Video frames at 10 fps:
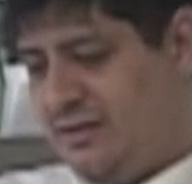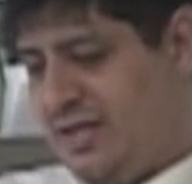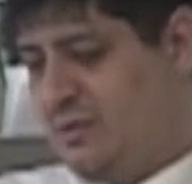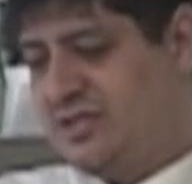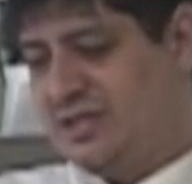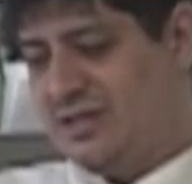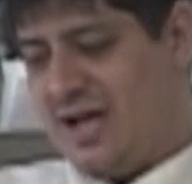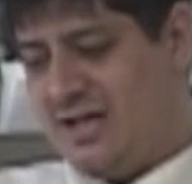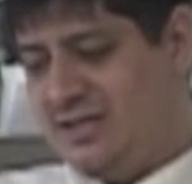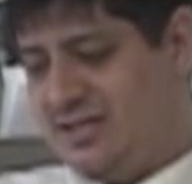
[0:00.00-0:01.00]
They were
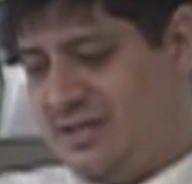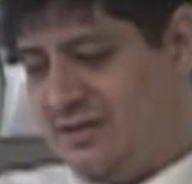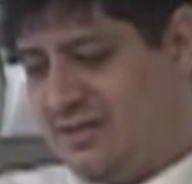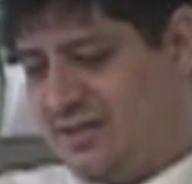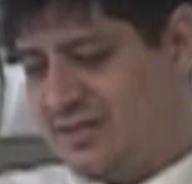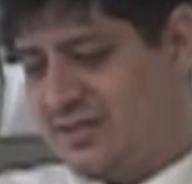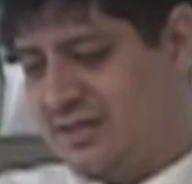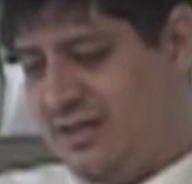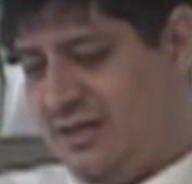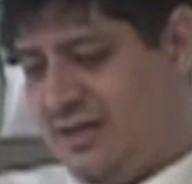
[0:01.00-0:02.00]
delighted to hear
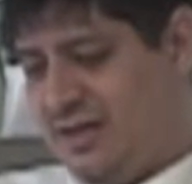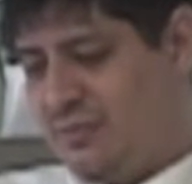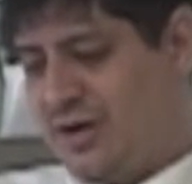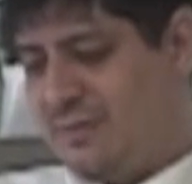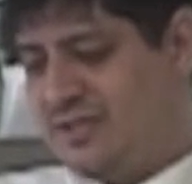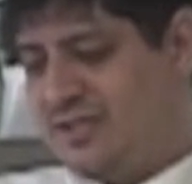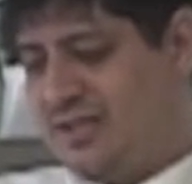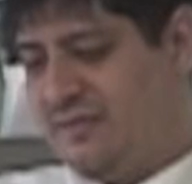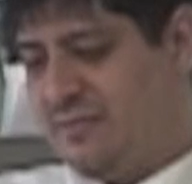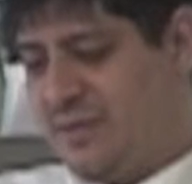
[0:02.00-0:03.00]
this and promised to
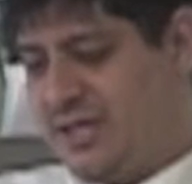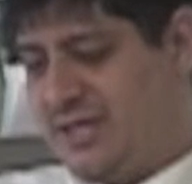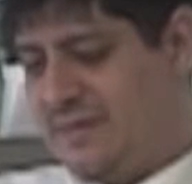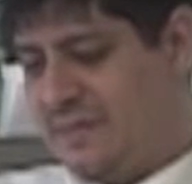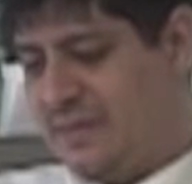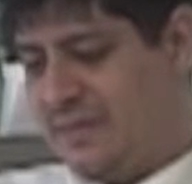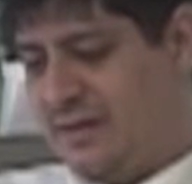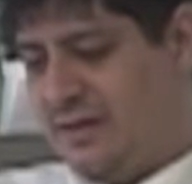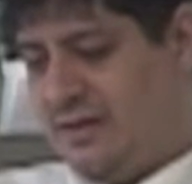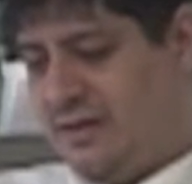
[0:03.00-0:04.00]
give him money,
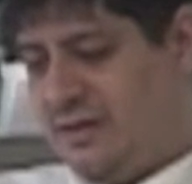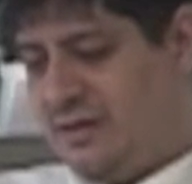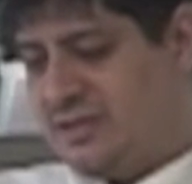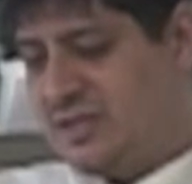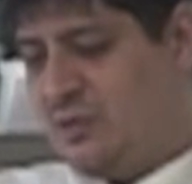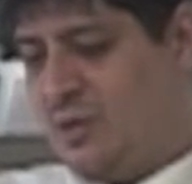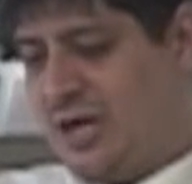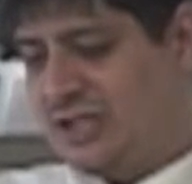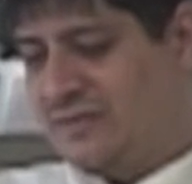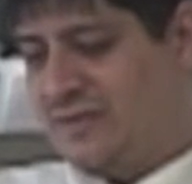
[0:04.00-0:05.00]
so he
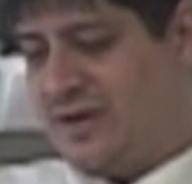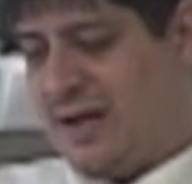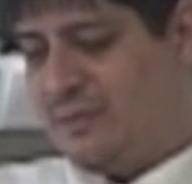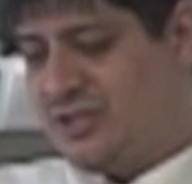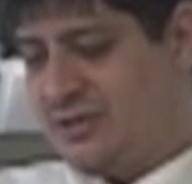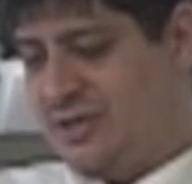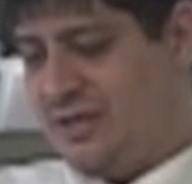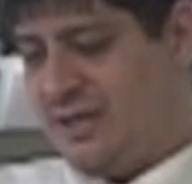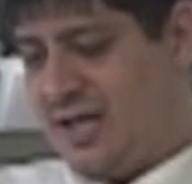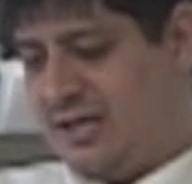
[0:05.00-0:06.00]
watched for an
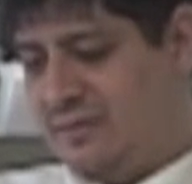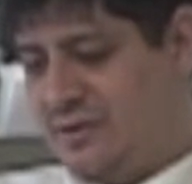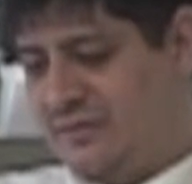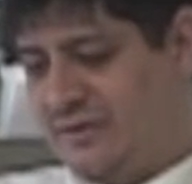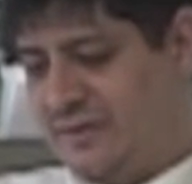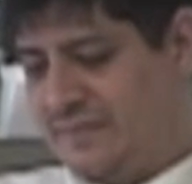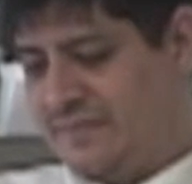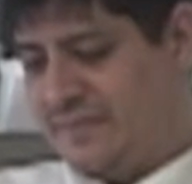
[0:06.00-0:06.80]
opportunity to hand him over.